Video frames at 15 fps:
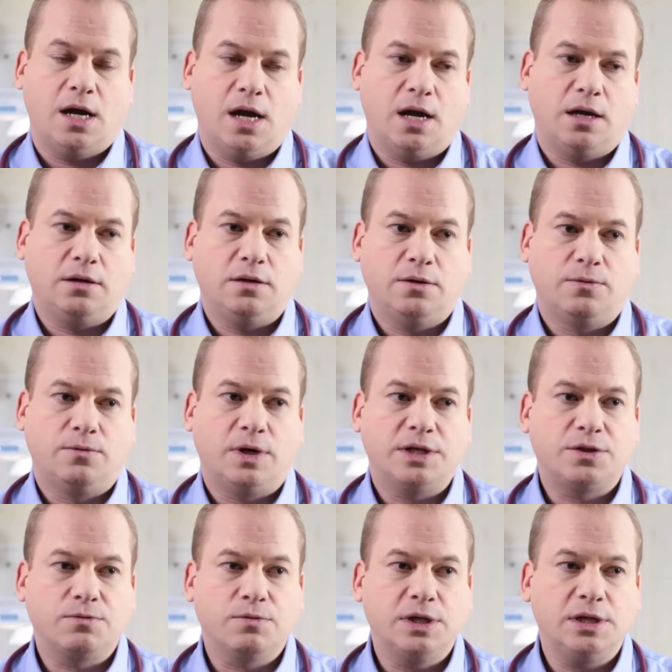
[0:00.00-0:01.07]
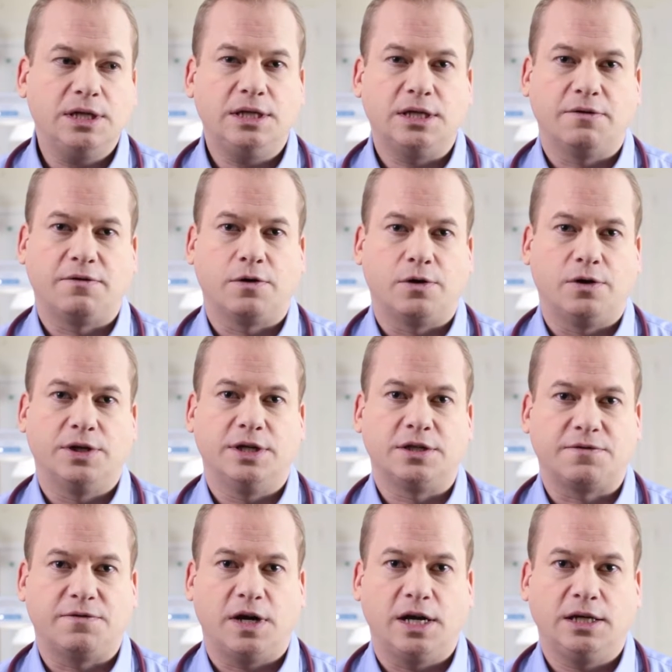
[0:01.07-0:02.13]
And what's really difficult is
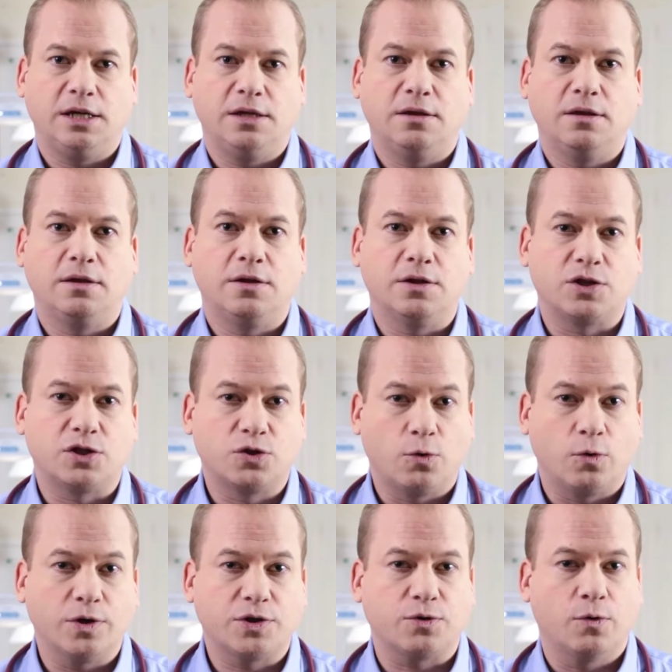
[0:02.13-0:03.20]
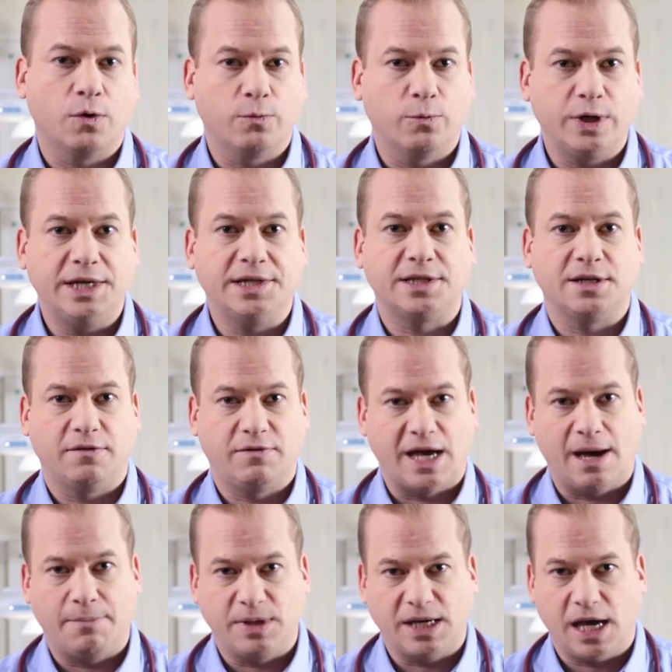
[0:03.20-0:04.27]
finding the source or reason of
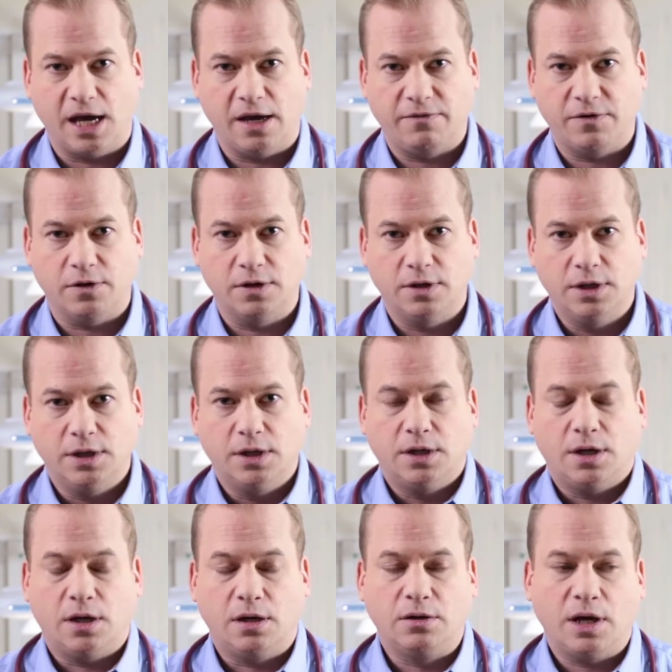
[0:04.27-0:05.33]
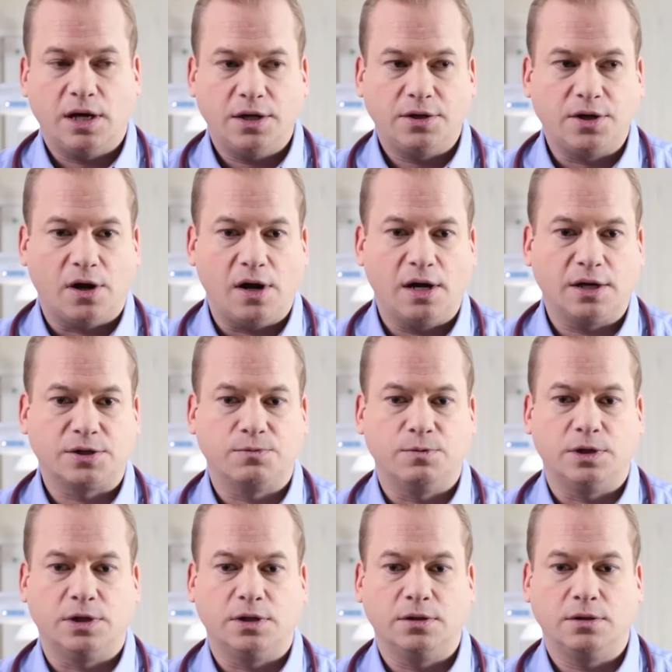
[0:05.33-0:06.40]
that behavior. A lot of dogs
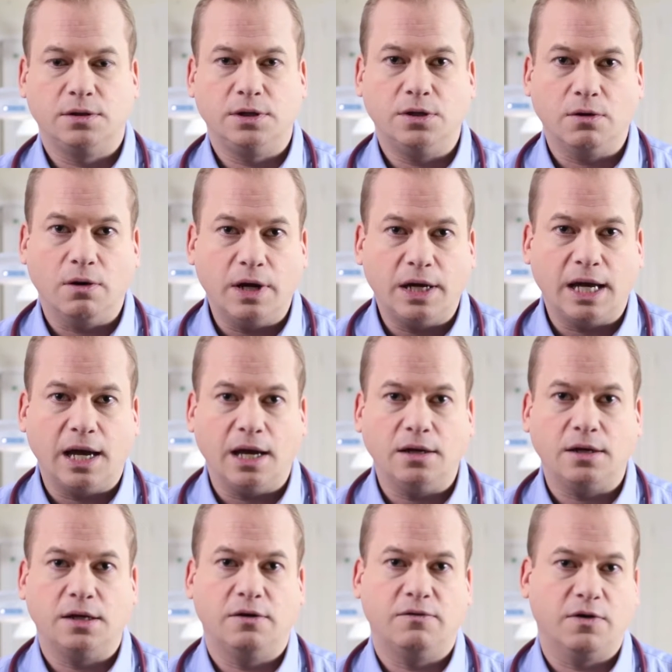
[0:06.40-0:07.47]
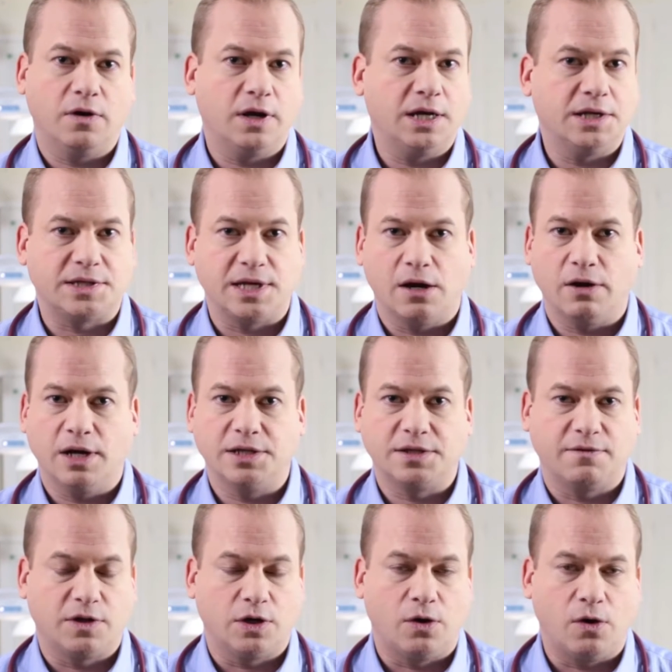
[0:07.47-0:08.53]
will urinate in various areas
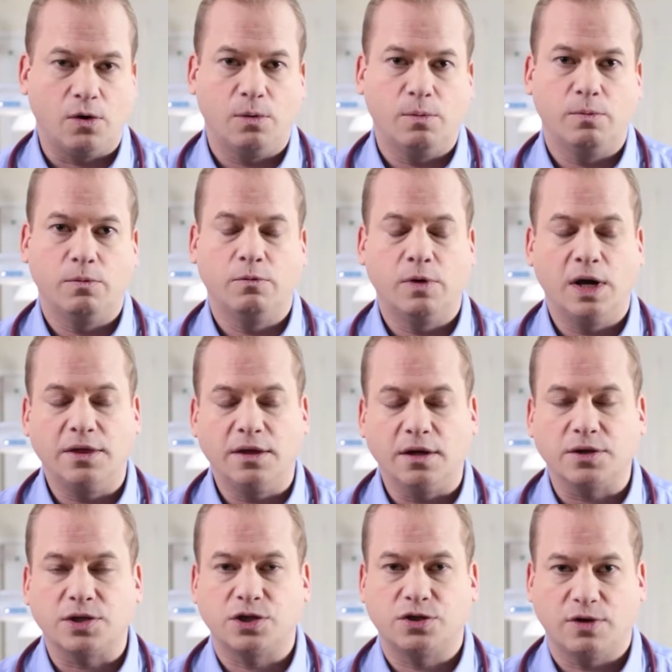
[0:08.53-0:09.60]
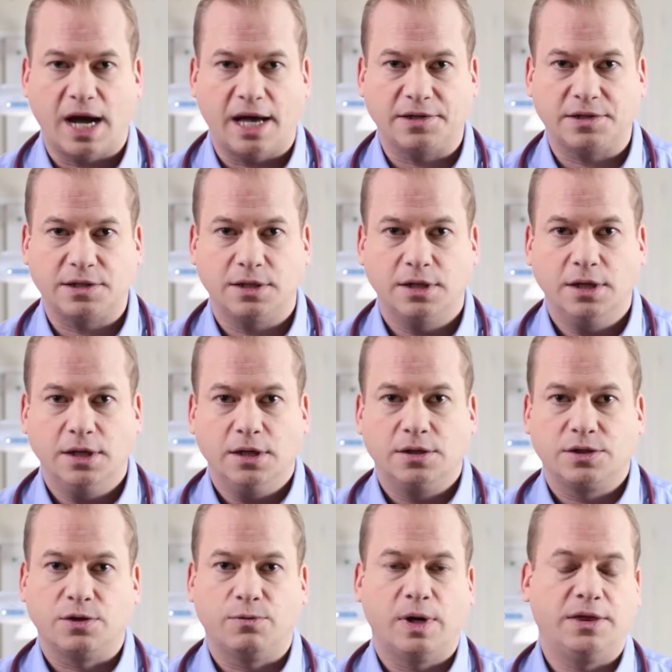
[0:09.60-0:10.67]
of the home when they're stressed.
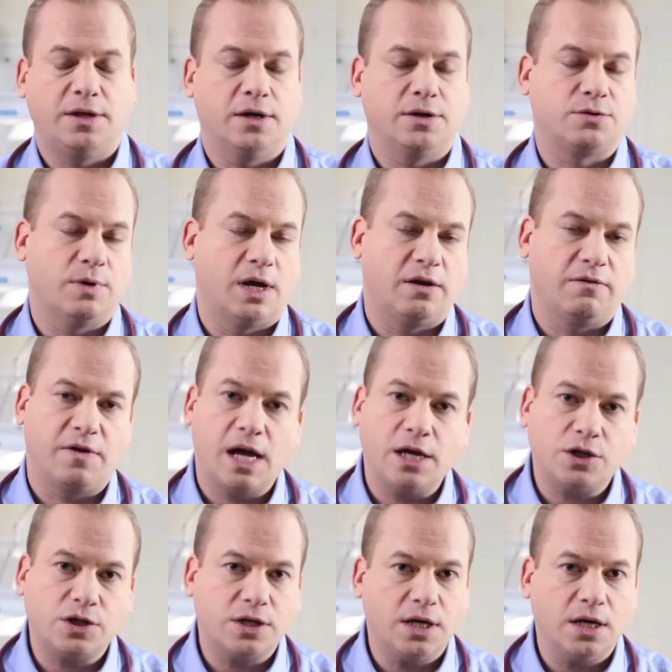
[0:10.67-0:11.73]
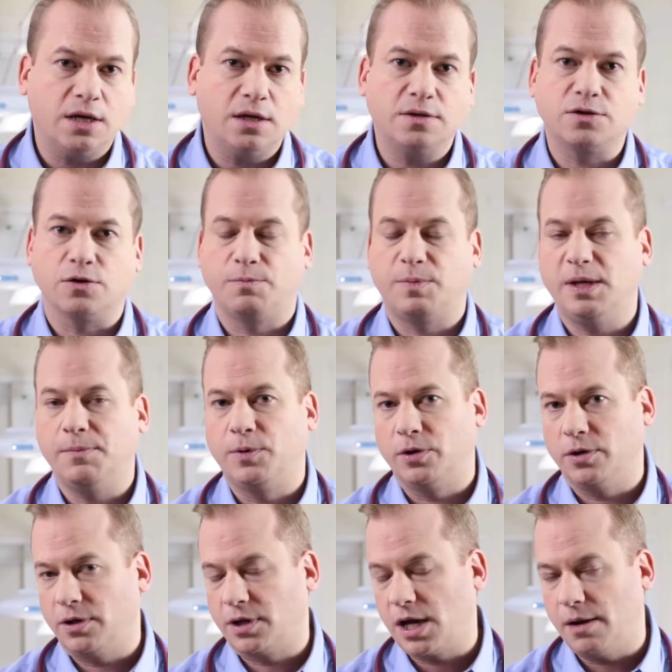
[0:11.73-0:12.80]
So when there's renovations or people
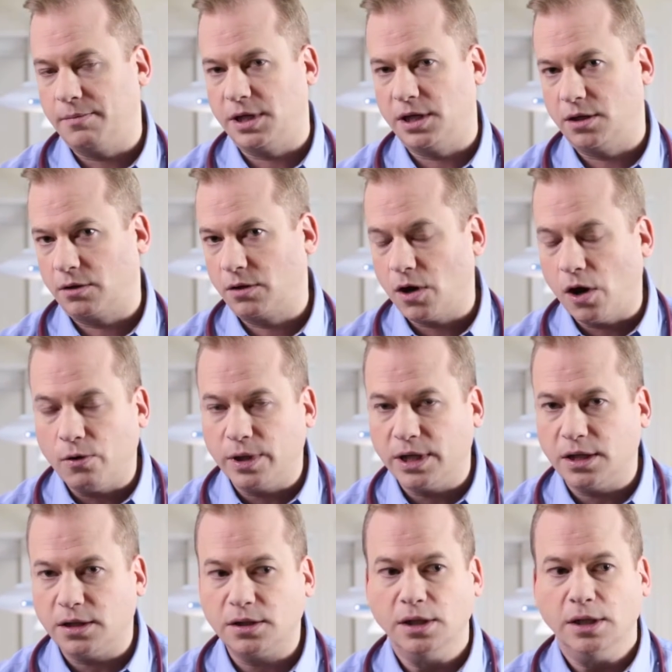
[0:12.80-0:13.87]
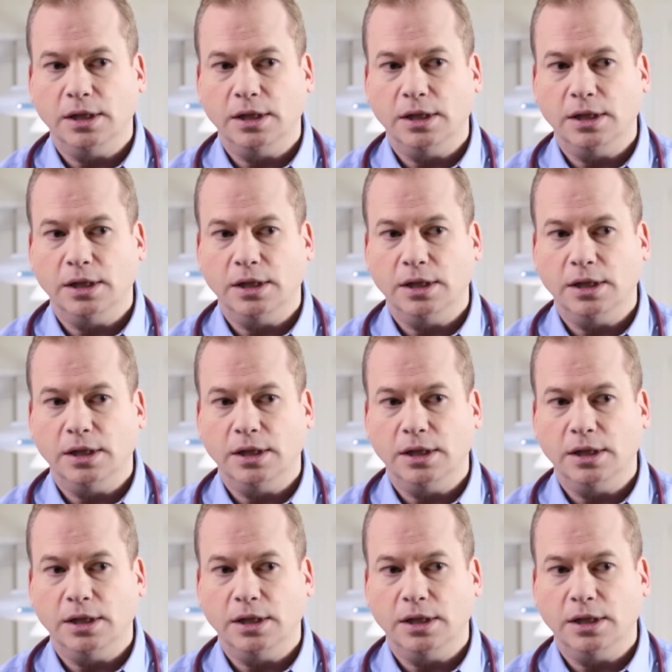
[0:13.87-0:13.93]
are coming and going,